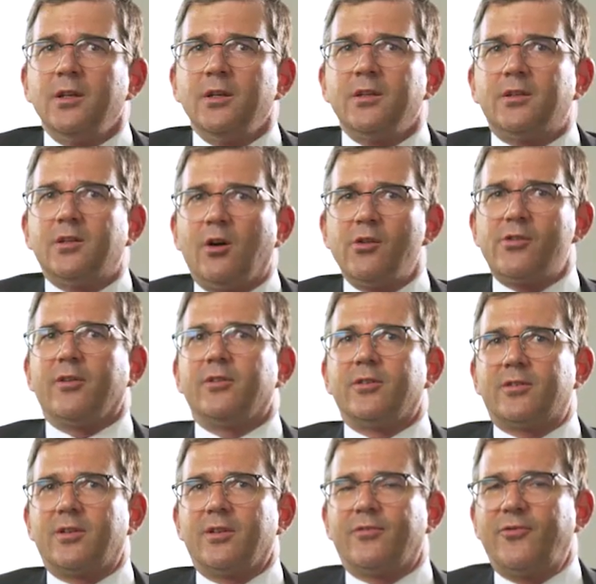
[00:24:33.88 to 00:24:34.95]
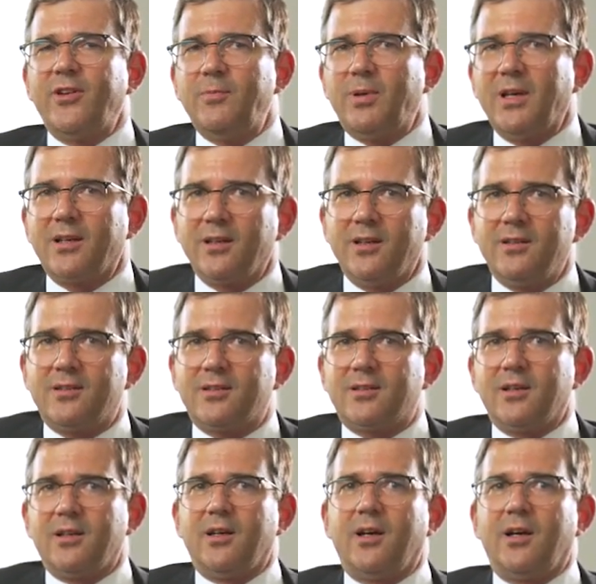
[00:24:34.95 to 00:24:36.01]
So the feedback is
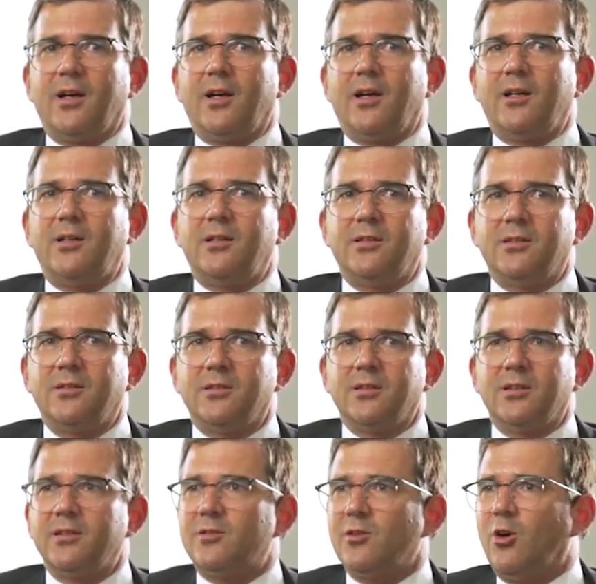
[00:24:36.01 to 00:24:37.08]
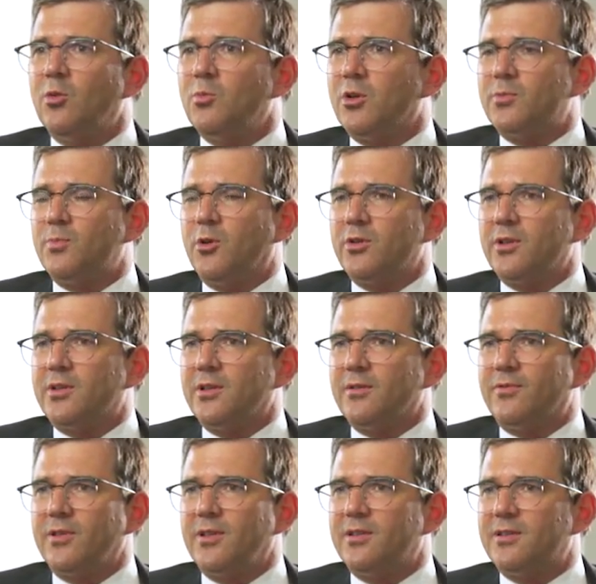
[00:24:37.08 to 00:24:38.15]
almost positive.